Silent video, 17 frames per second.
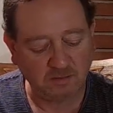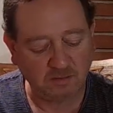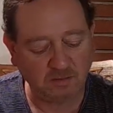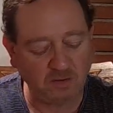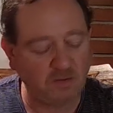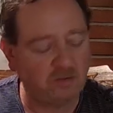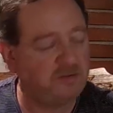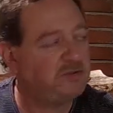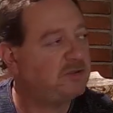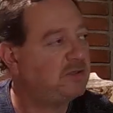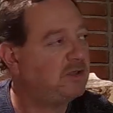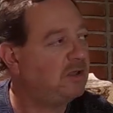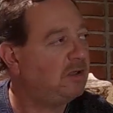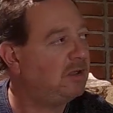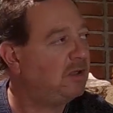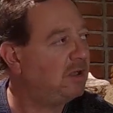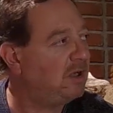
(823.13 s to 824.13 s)
So it's
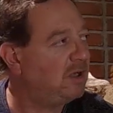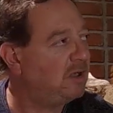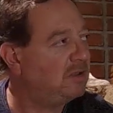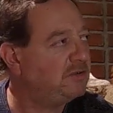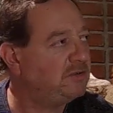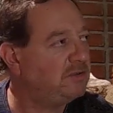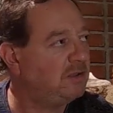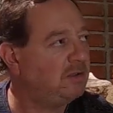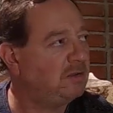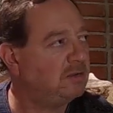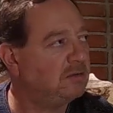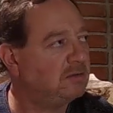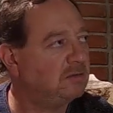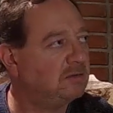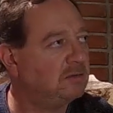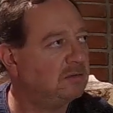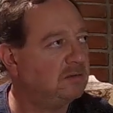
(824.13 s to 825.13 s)
still
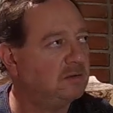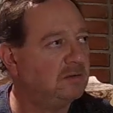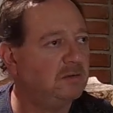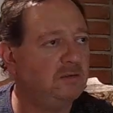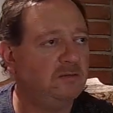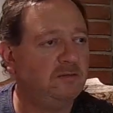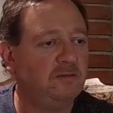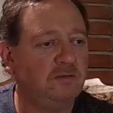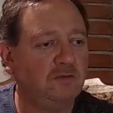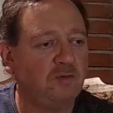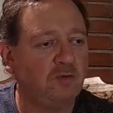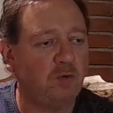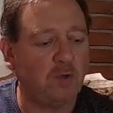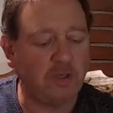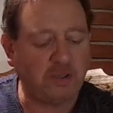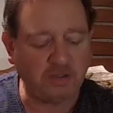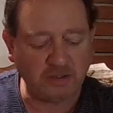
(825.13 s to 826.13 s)

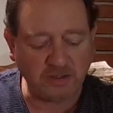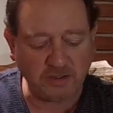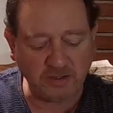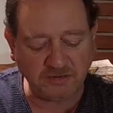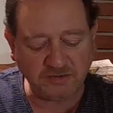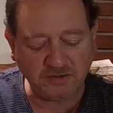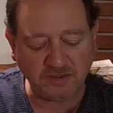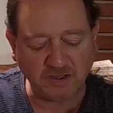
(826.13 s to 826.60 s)
quick and easy.